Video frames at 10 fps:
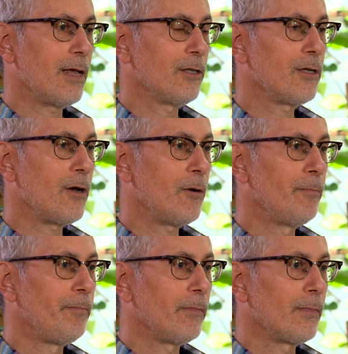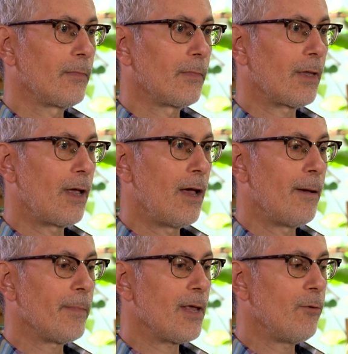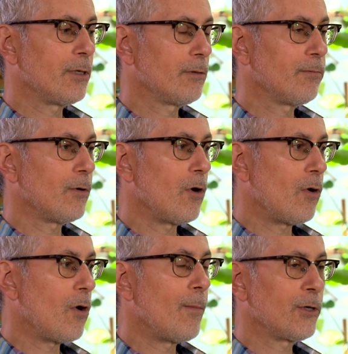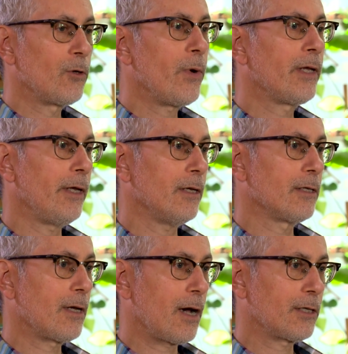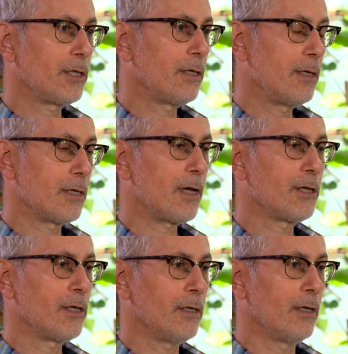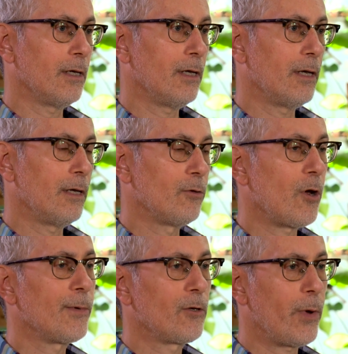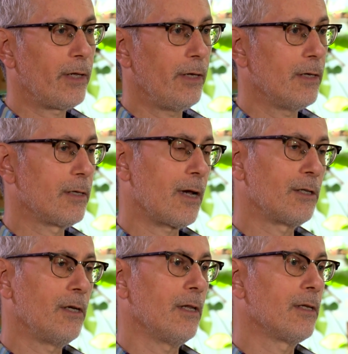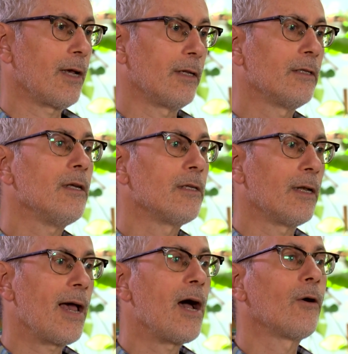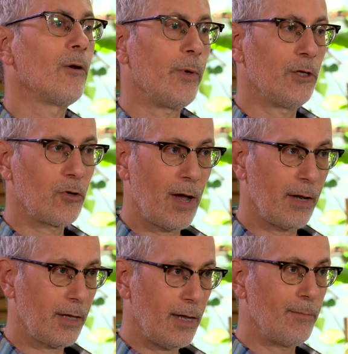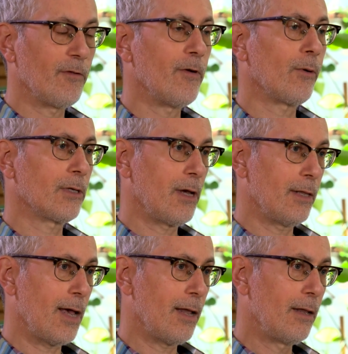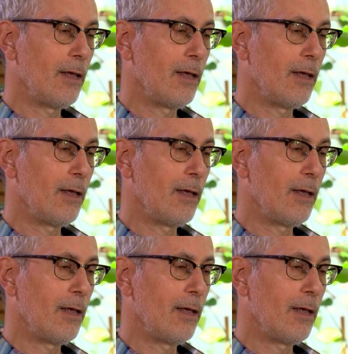And so um, it was almost a weekly discuss discussion. It was almost a weekly discussion in the second season. How can we try to keep the focus on that?